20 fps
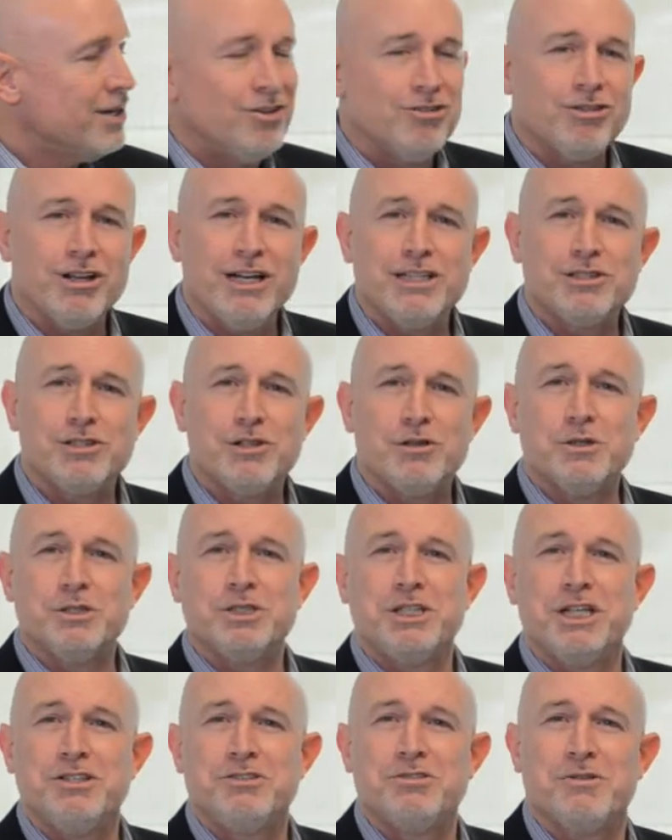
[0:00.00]
So let's
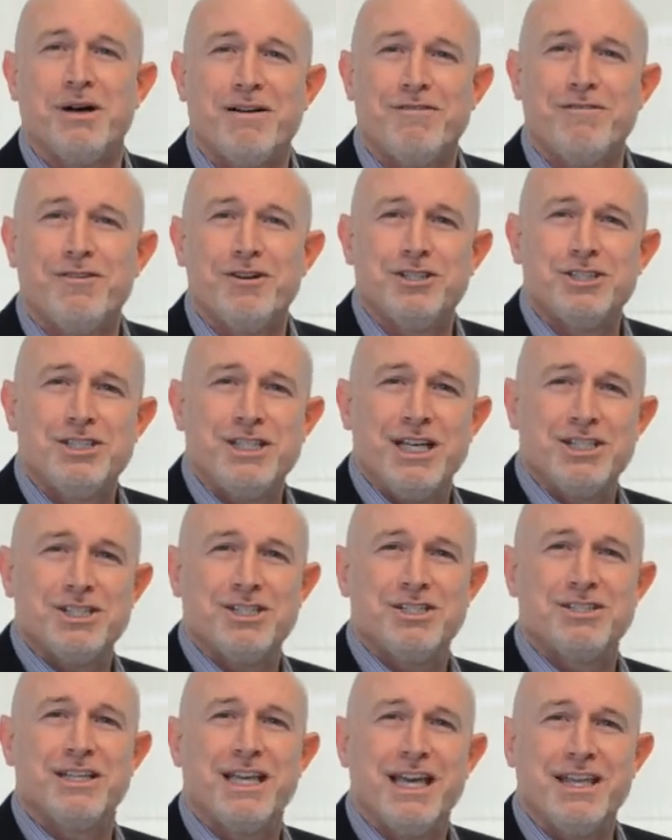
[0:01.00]
launch into our first
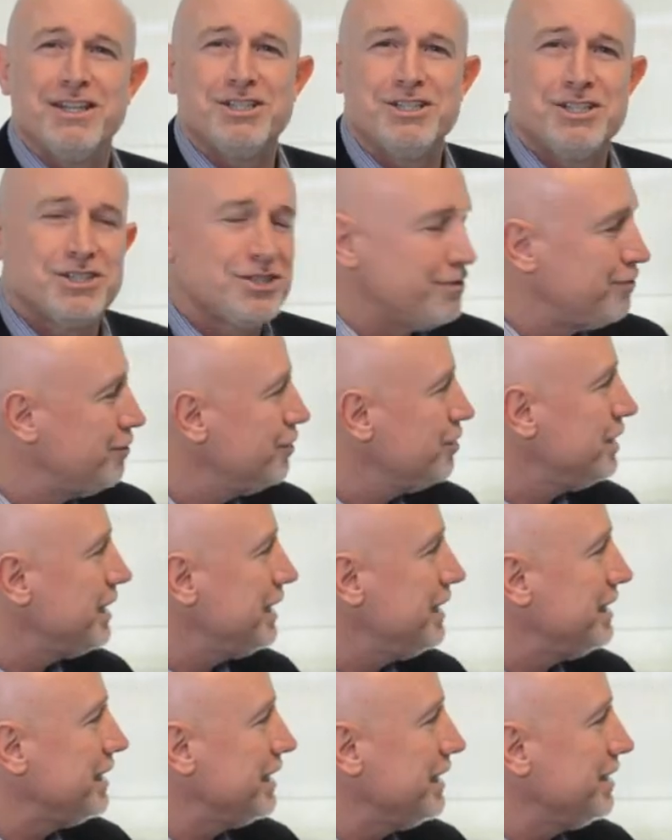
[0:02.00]
session together. Just a few
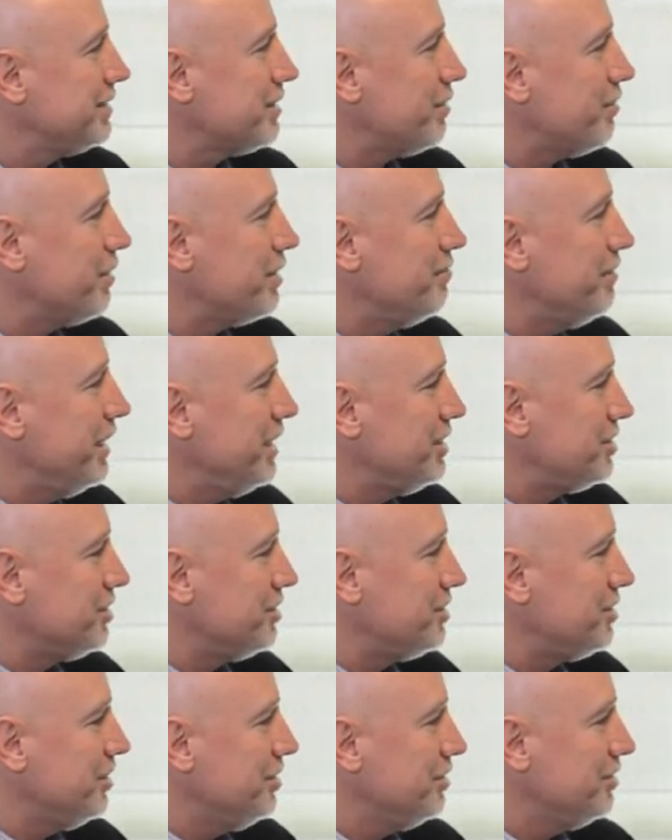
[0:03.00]
key things I want to
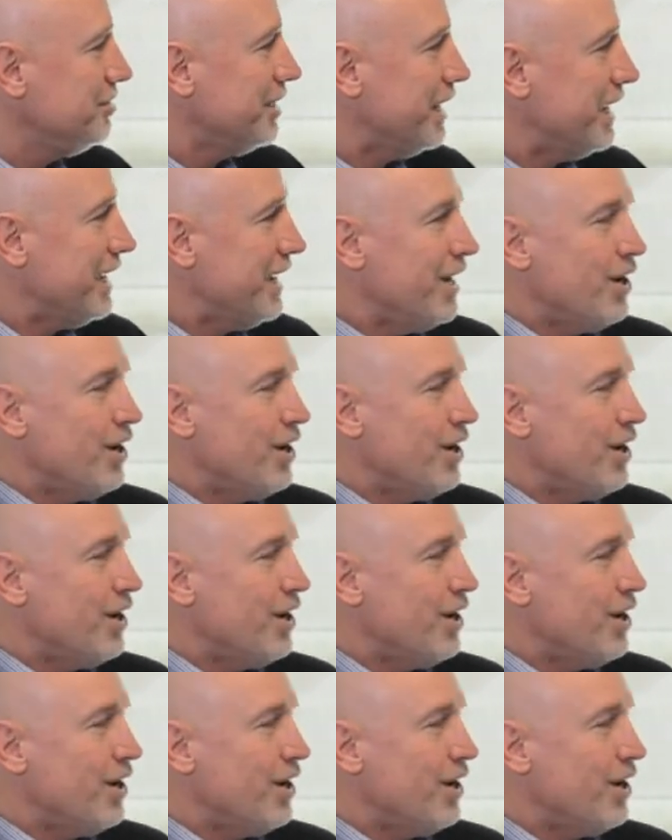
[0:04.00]
mention to you.